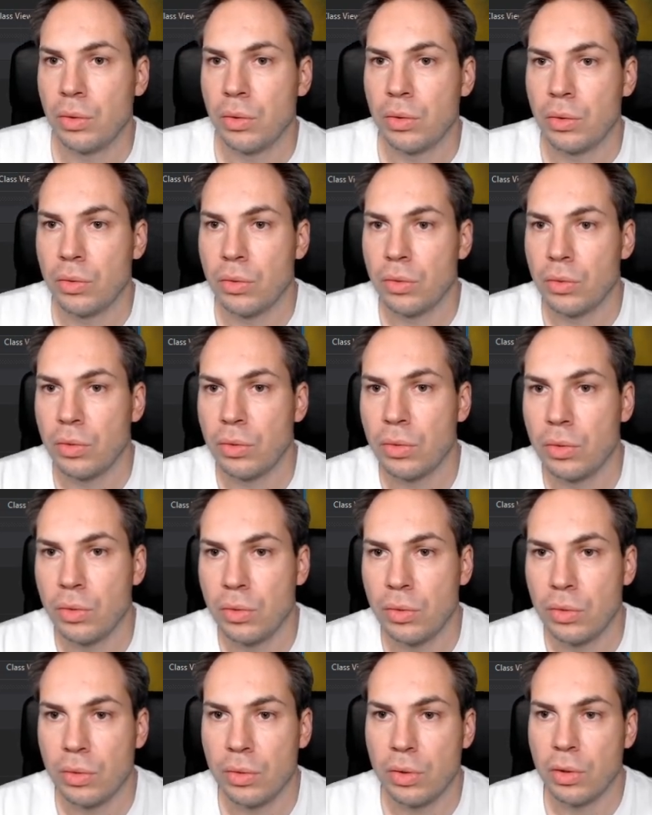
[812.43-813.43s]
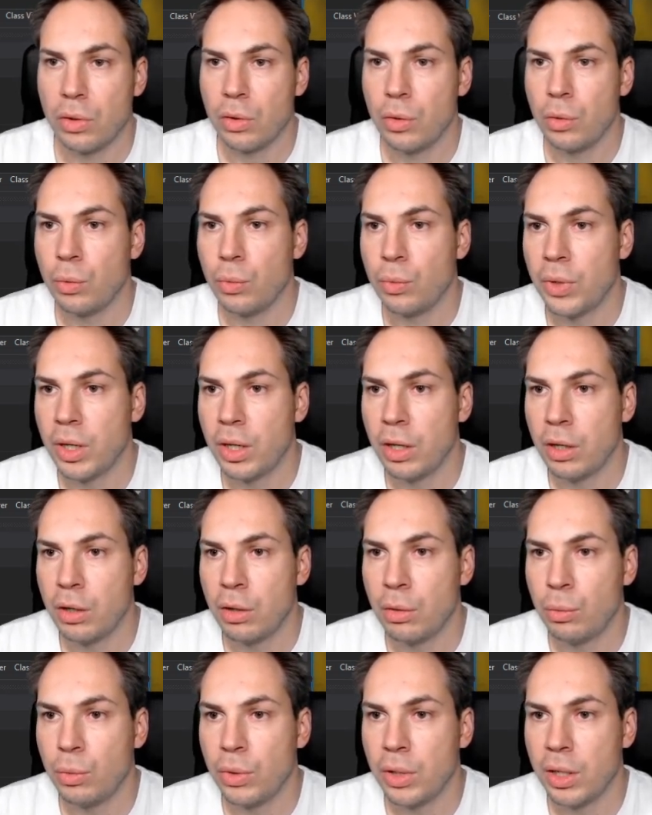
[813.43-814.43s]
So now
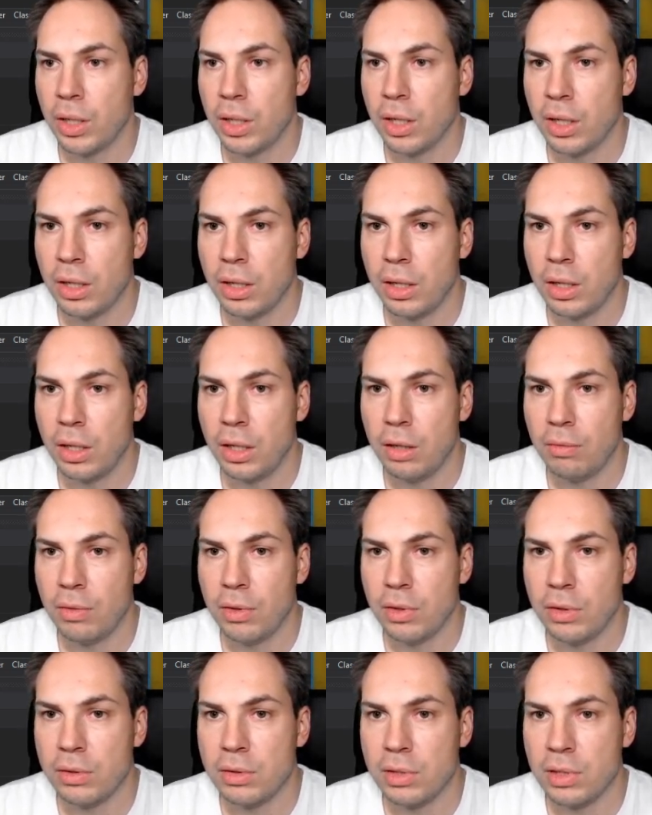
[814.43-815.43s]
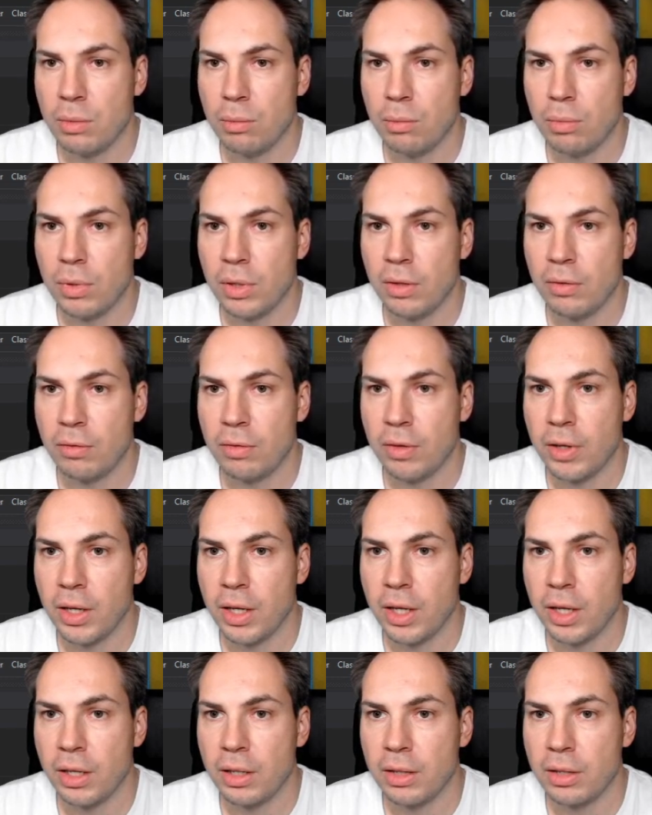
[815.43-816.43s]
we can even
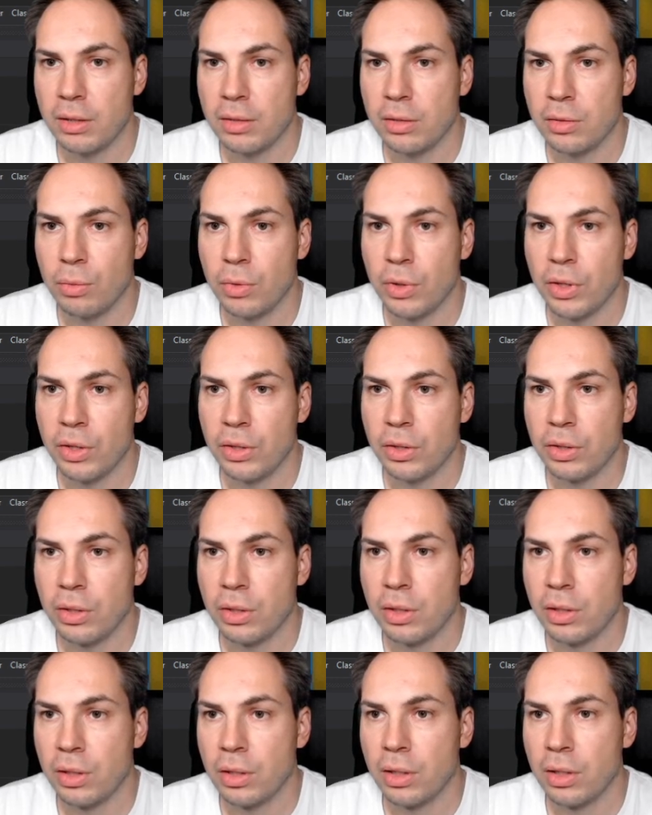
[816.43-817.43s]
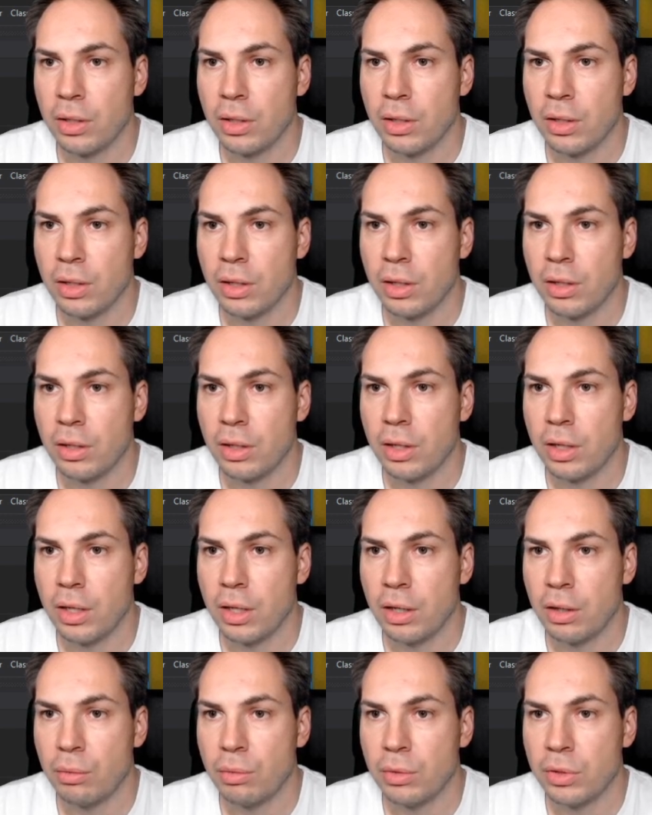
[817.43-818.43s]
simplify this one, and here
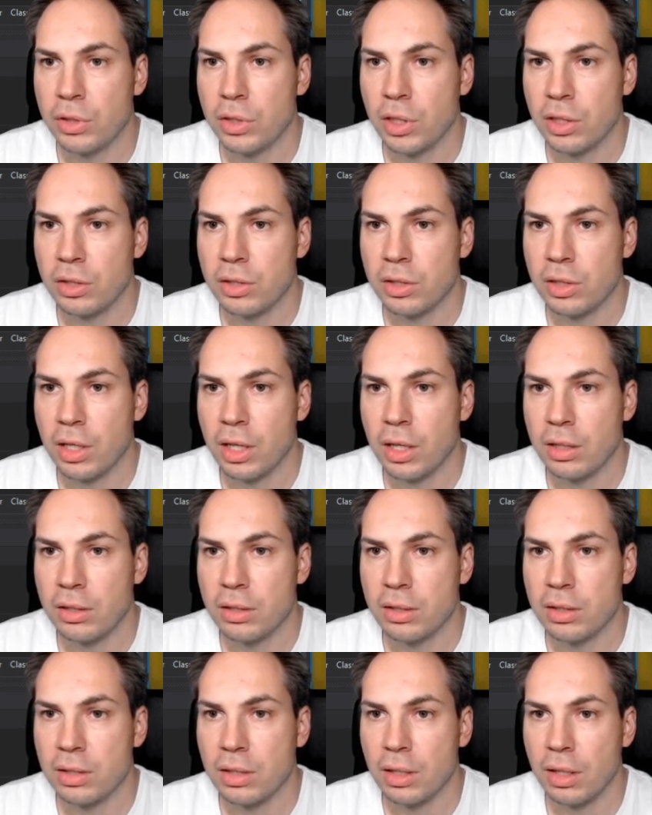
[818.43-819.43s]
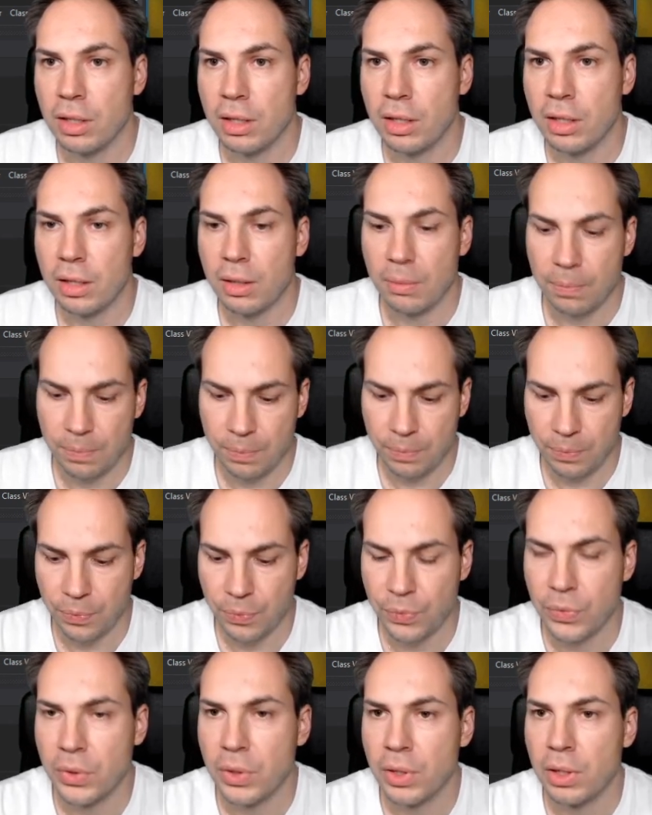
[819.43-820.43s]
we just can say
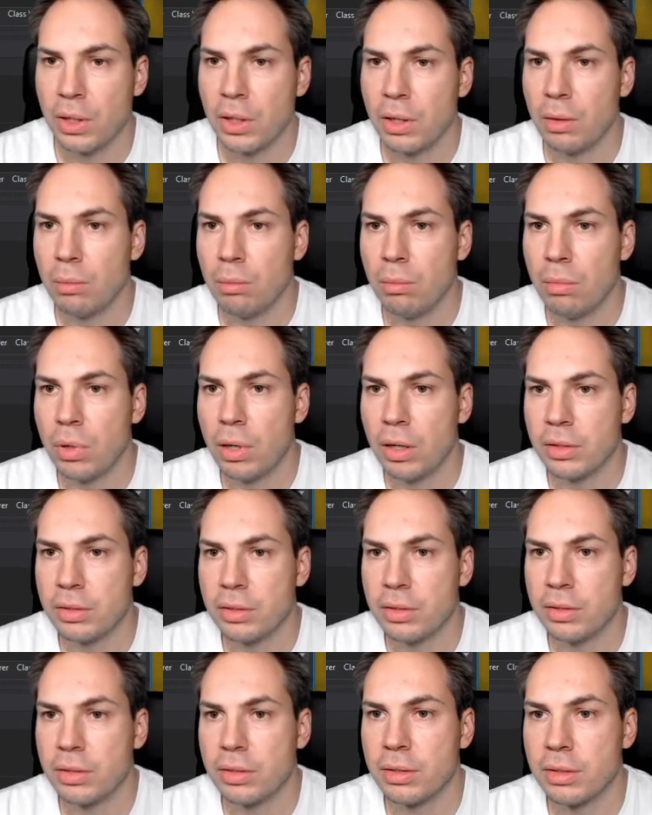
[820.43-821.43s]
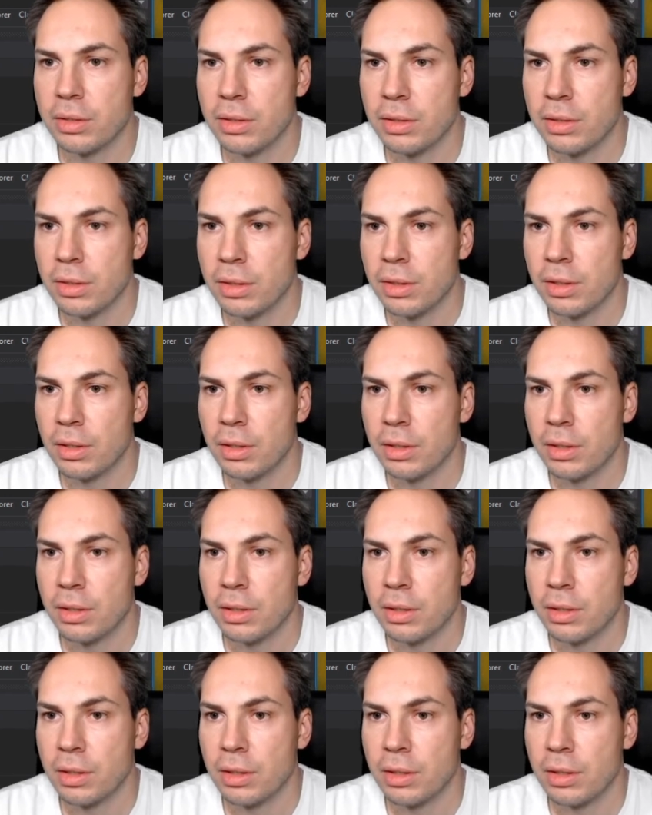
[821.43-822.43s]
boss
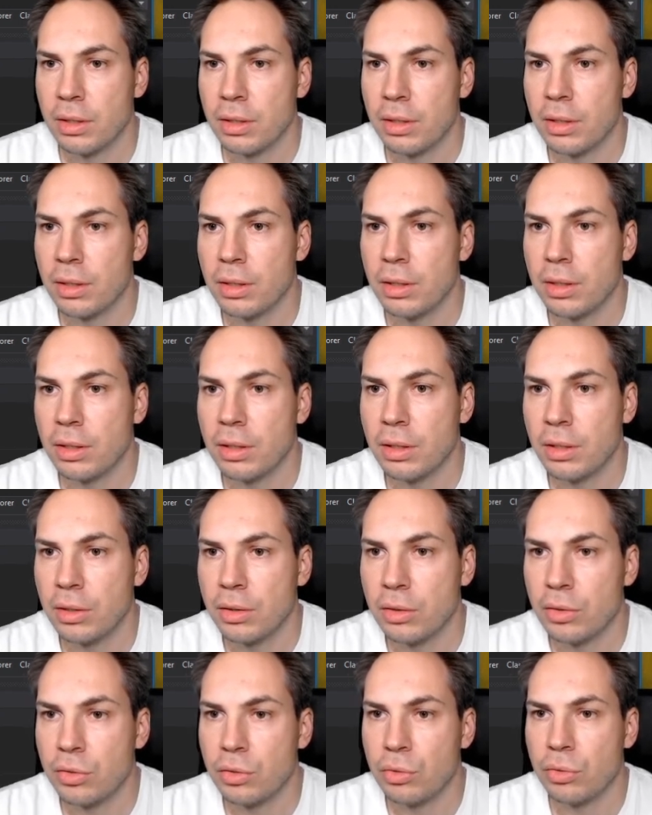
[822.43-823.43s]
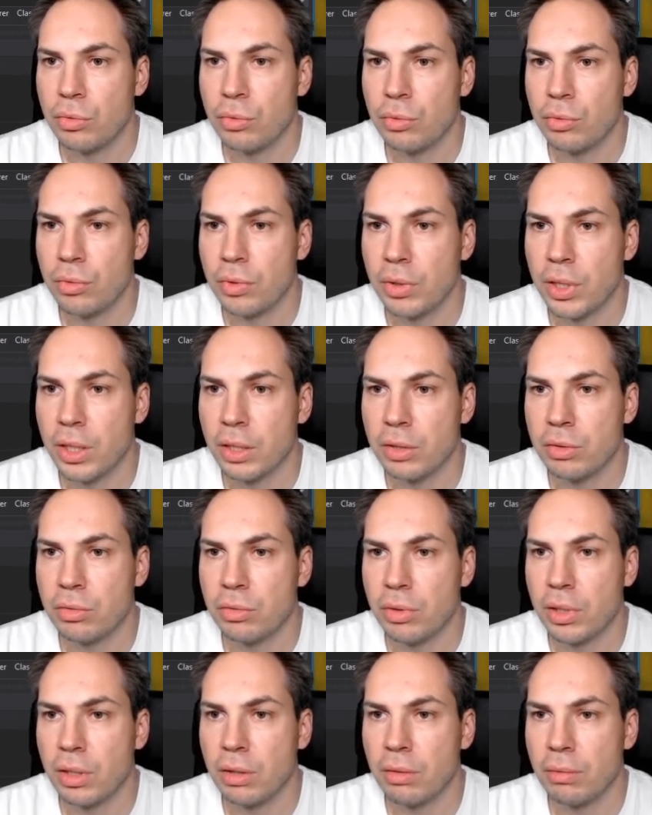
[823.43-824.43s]
and get
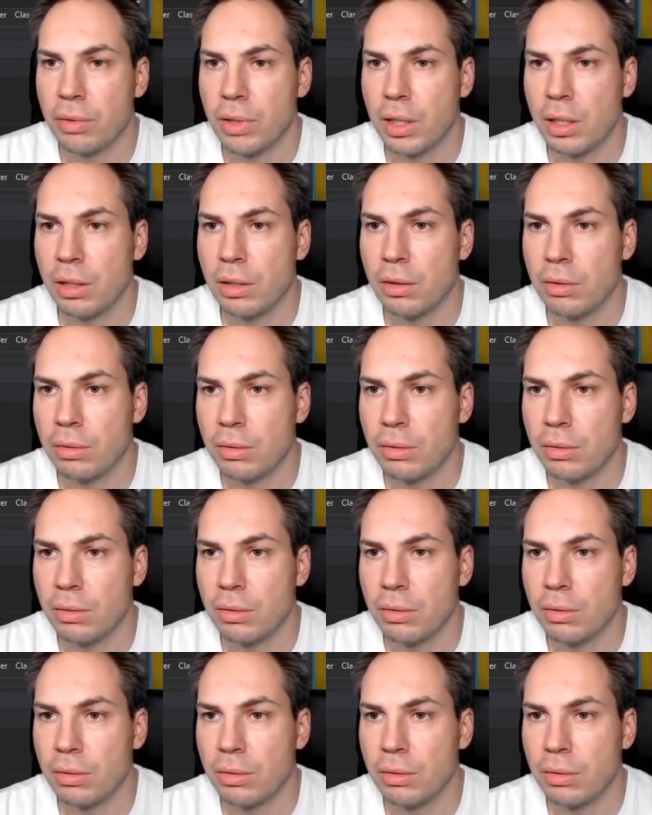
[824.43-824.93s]
trigger value.